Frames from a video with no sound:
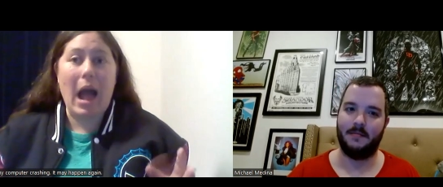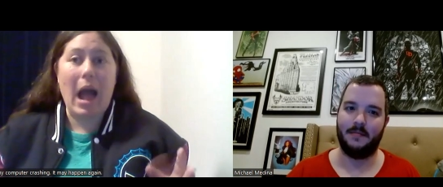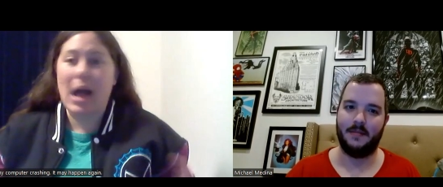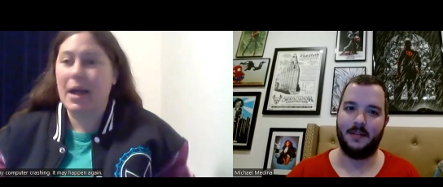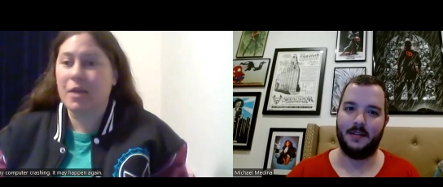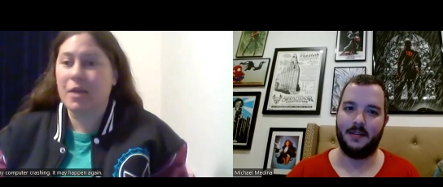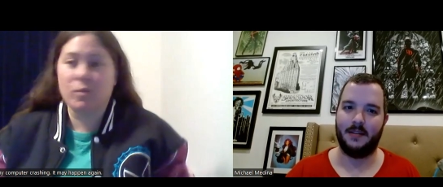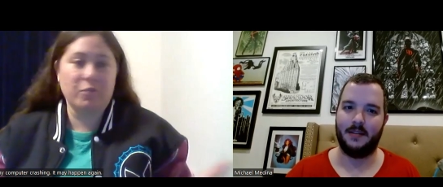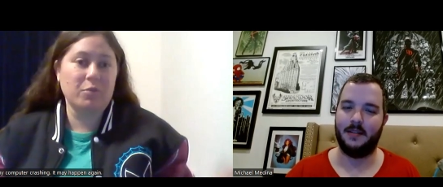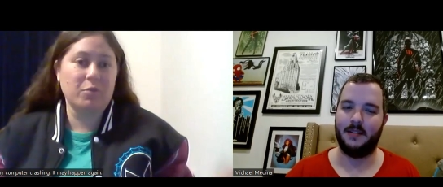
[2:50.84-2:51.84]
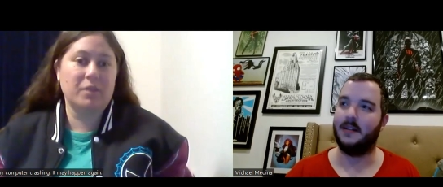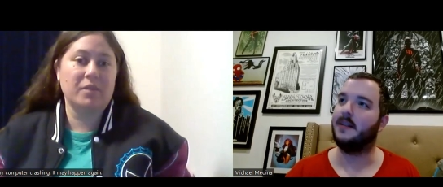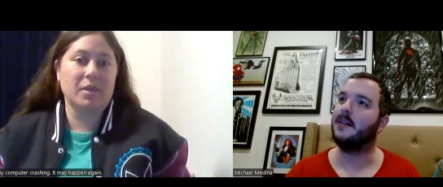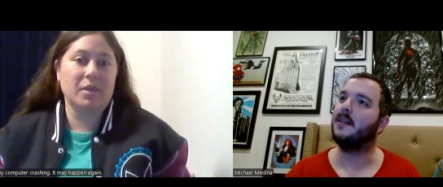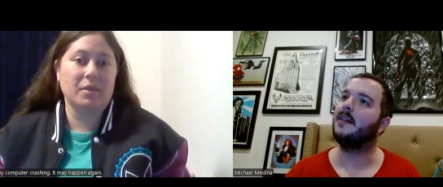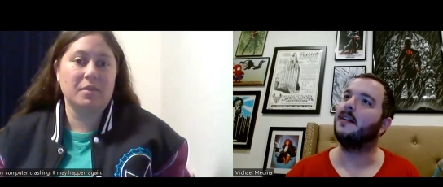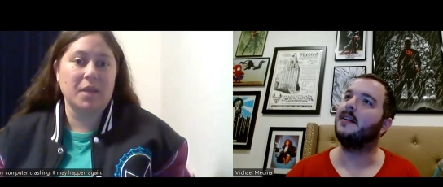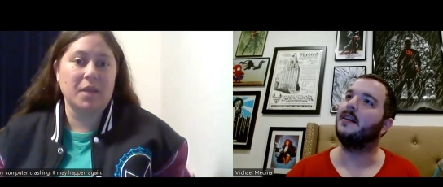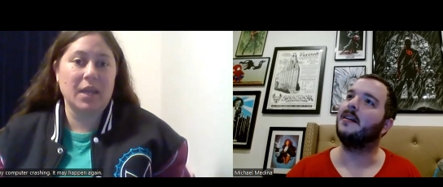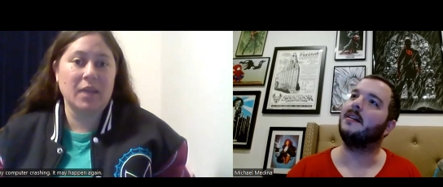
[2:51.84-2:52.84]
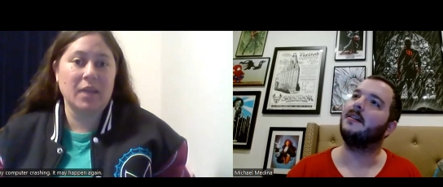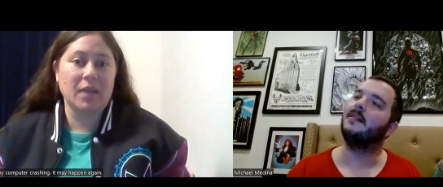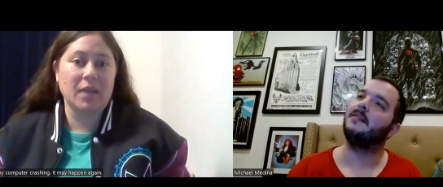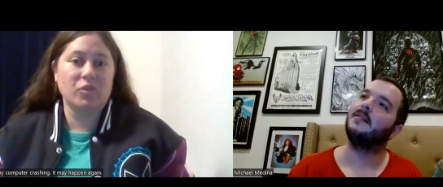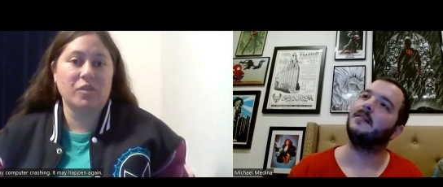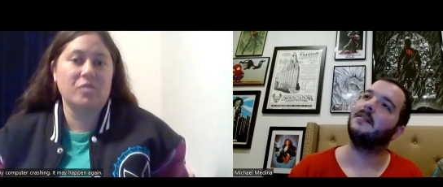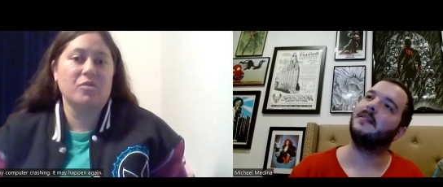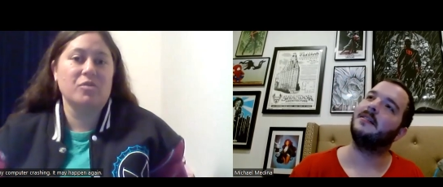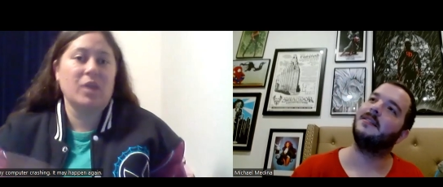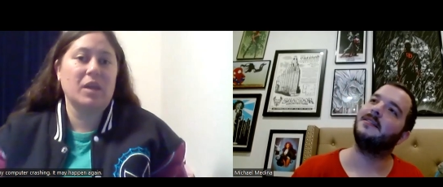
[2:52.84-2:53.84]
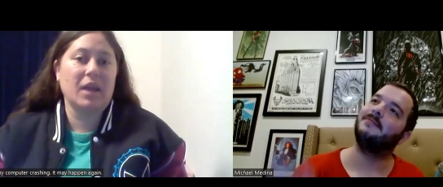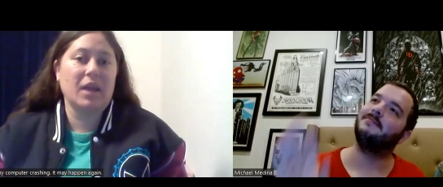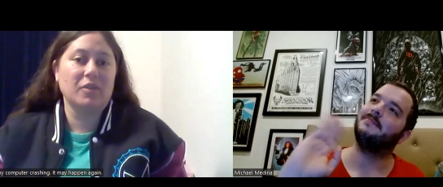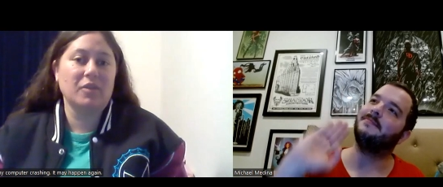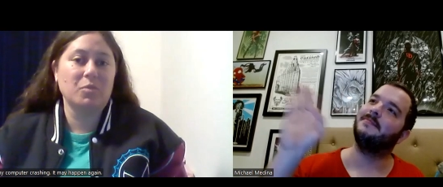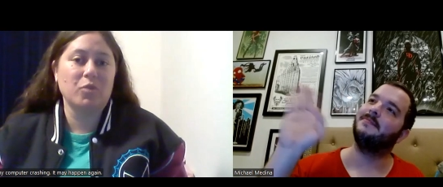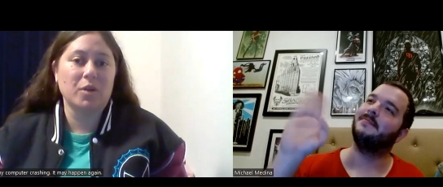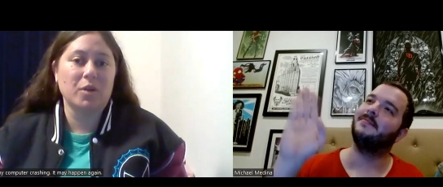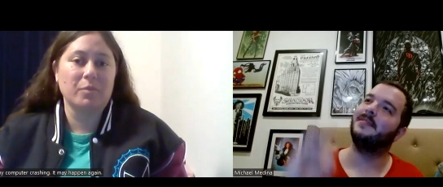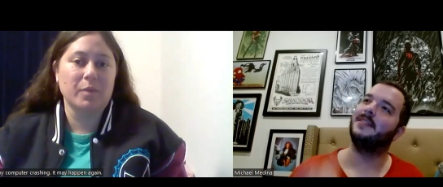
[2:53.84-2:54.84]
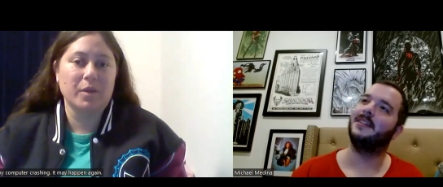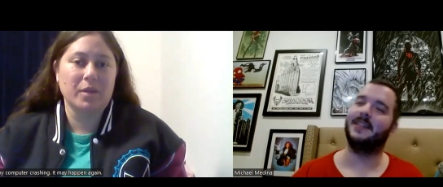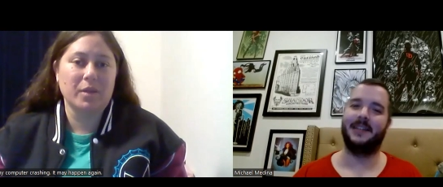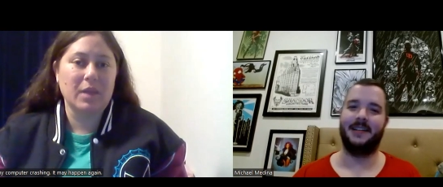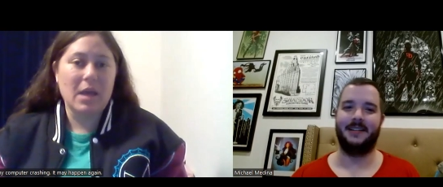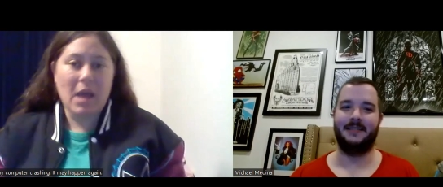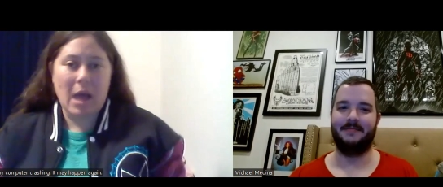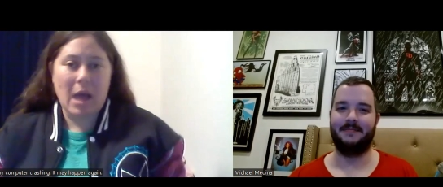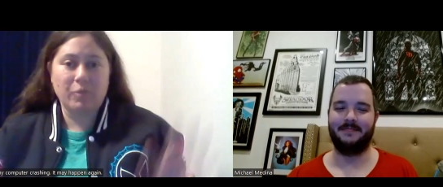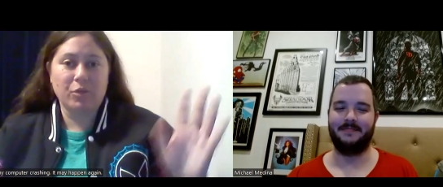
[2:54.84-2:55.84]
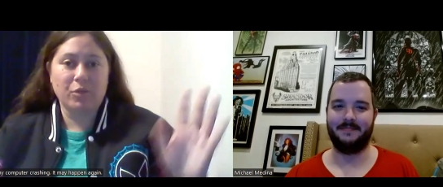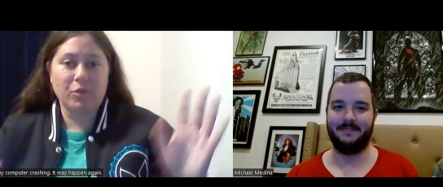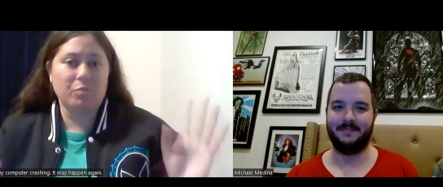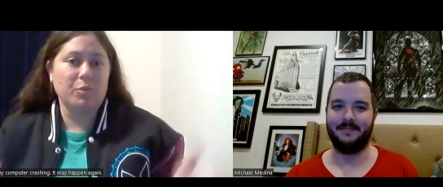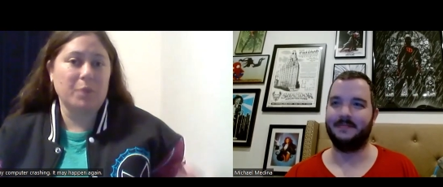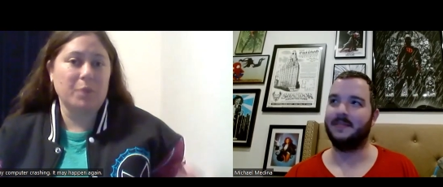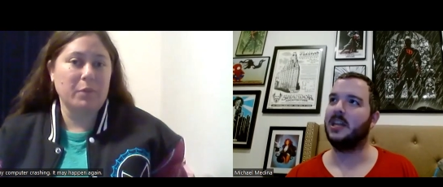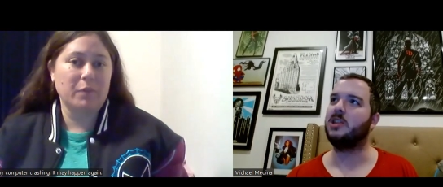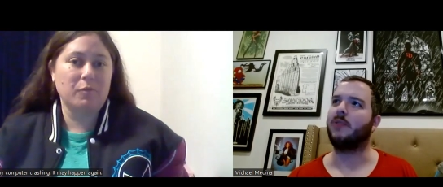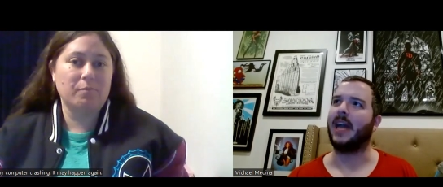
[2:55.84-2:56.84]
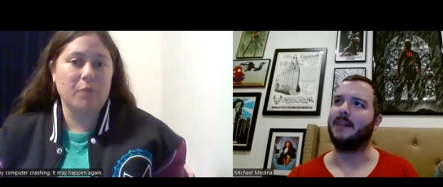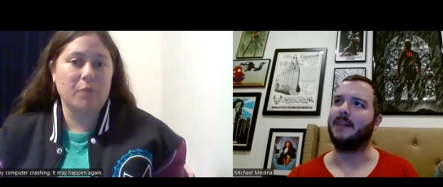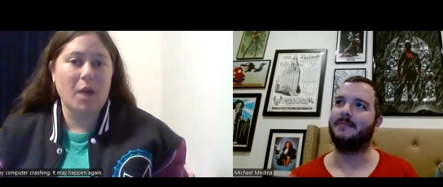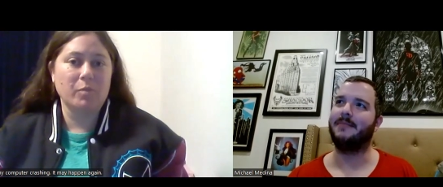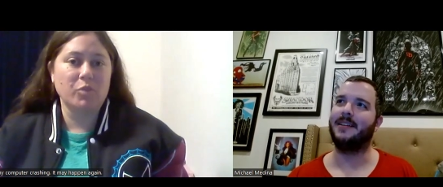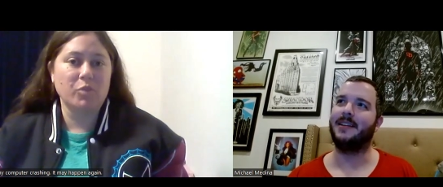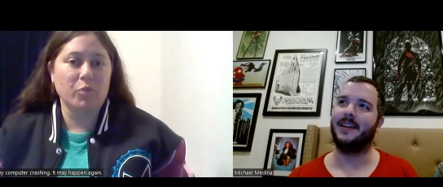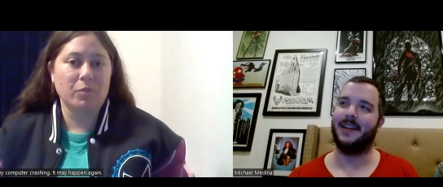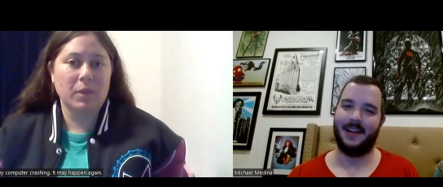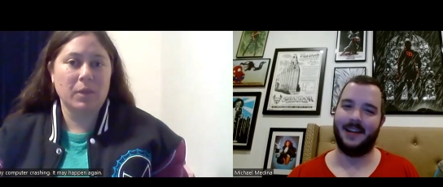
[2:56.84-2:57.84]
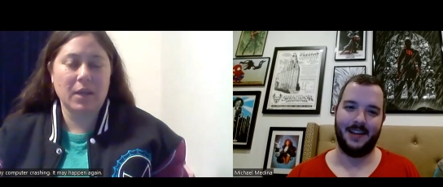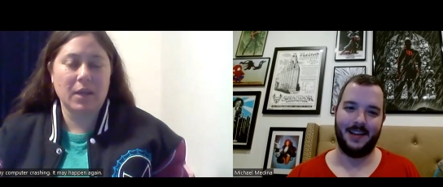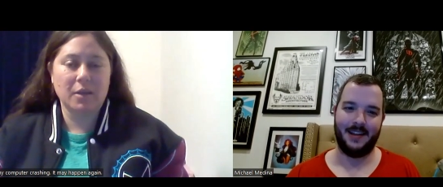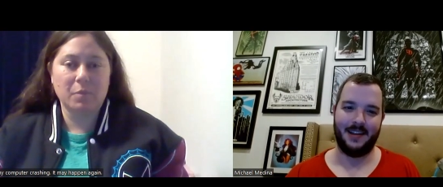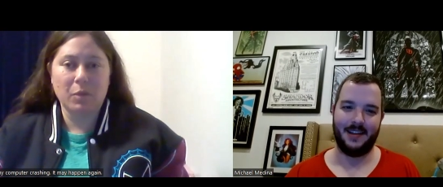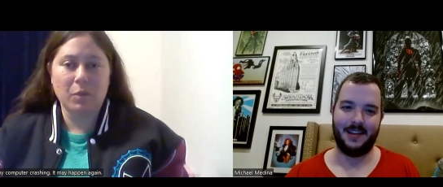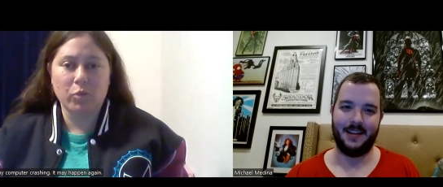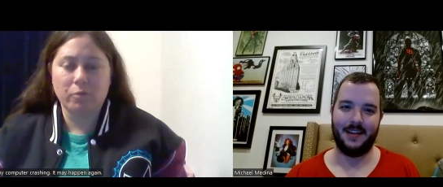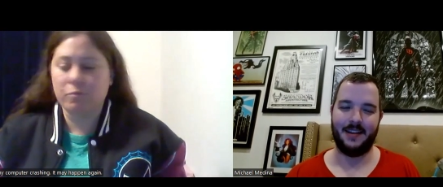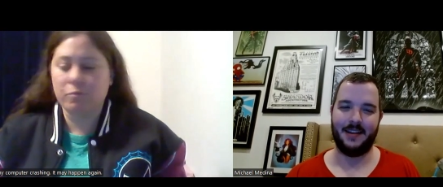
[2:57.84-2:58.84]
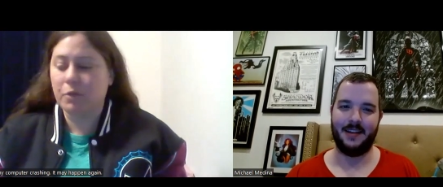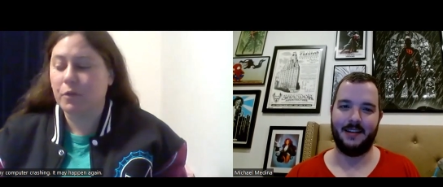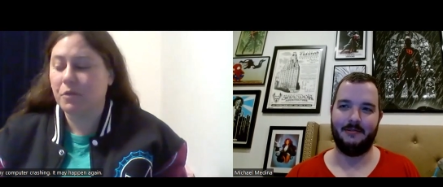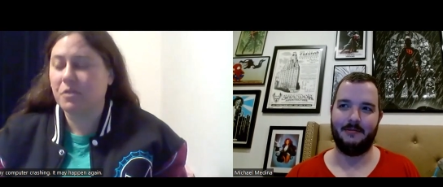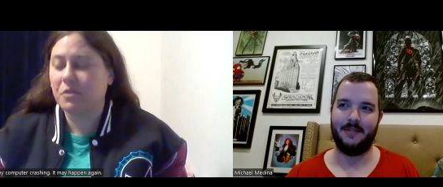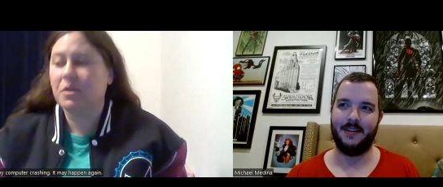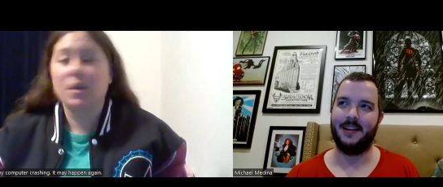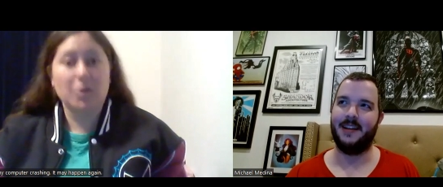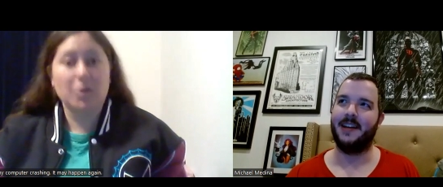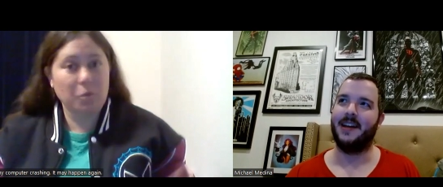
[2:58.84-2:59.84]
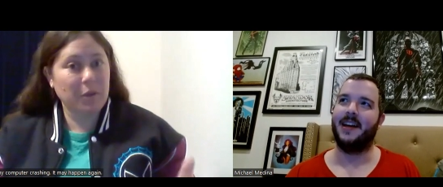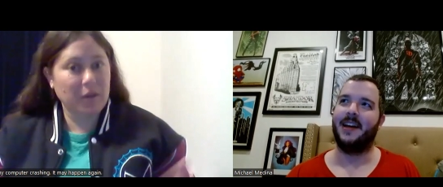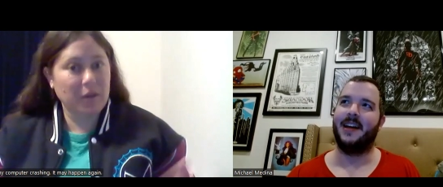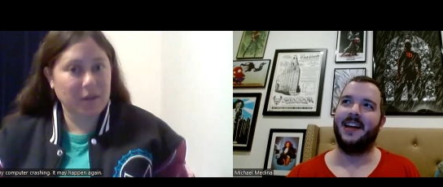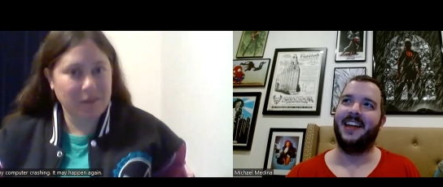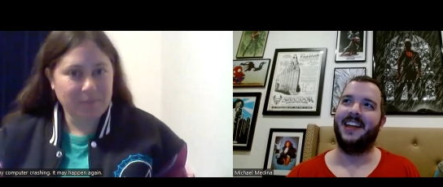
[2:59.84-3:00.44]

Speaker 1: I almost want to see this again just to try to catch more. Uh, I'm sure you you probably caught much more than I did, being more well versed. No pun intended.